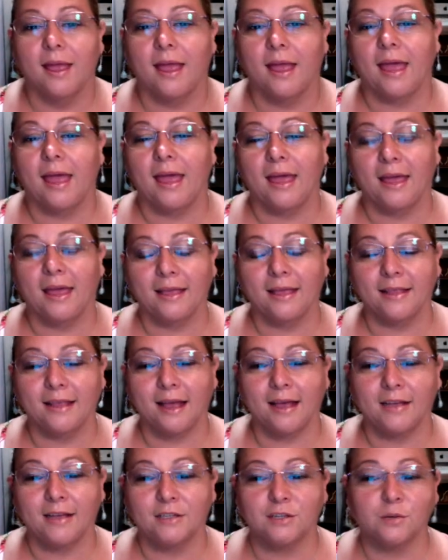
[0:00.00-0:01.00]

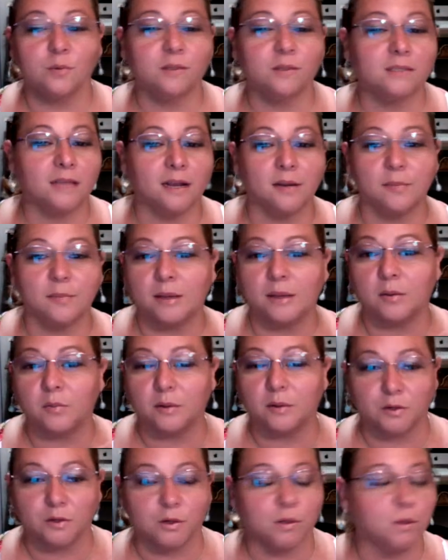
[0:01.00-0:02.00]
And she was telling me,
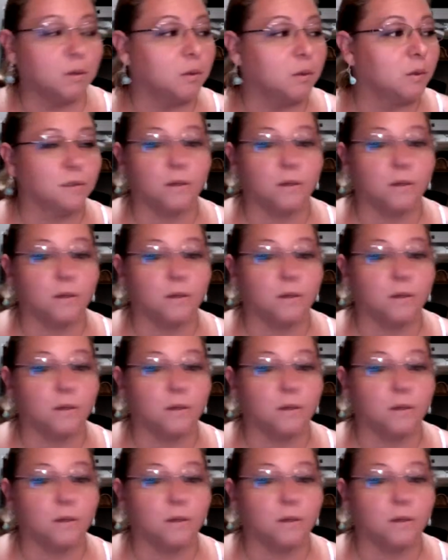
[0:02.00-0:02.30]
what do you do?